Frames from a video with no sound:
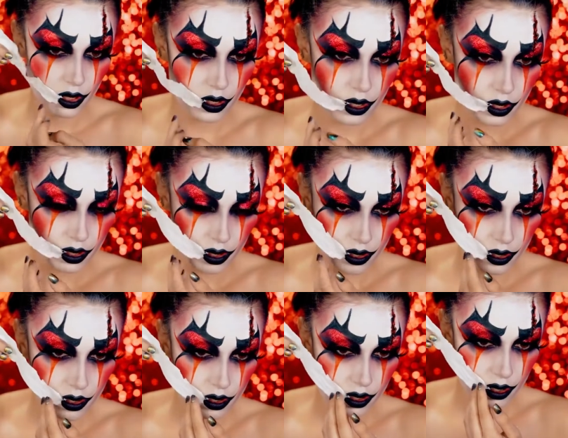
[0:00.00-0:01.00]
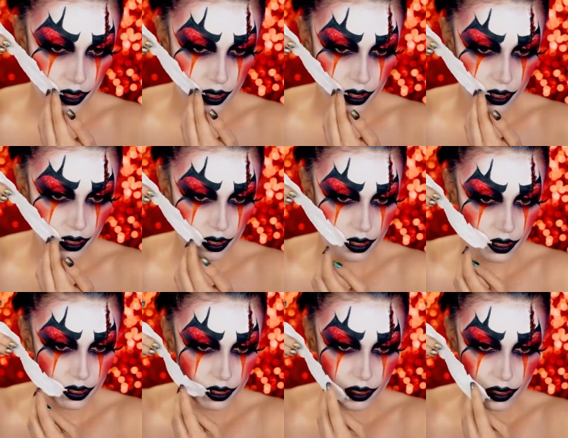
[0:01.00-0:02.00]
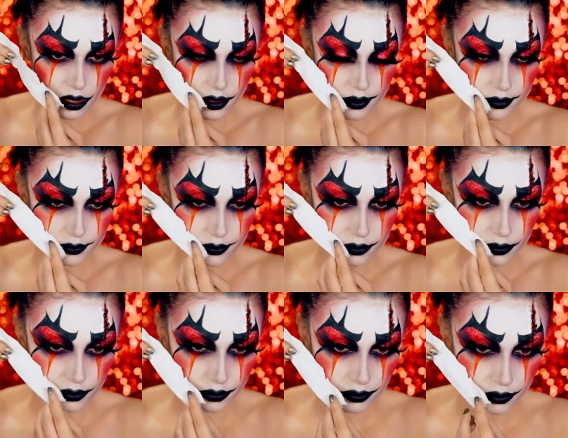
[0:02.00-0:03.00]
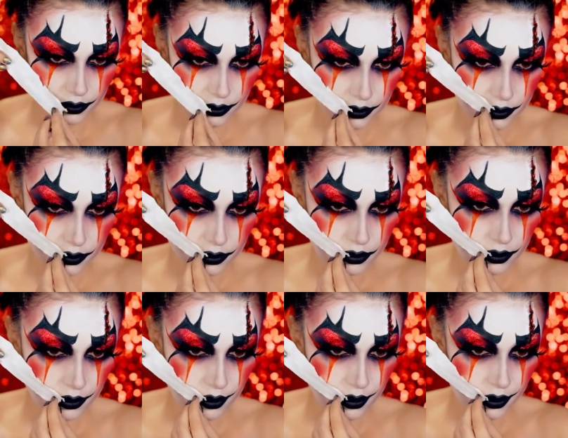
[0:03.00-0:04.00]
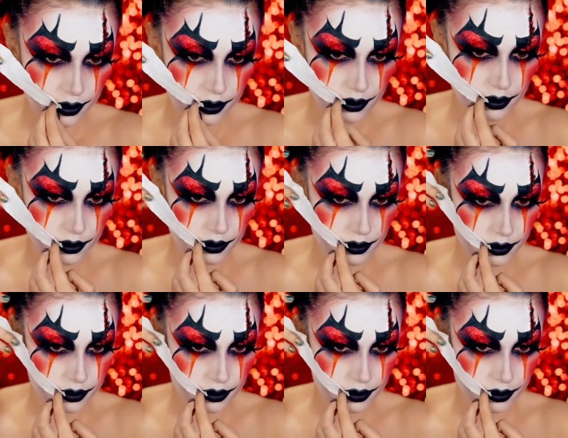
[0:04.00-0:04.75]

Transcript: some tissues first. I'm going to measure this out so it's not too big of a cut. I'm pretty much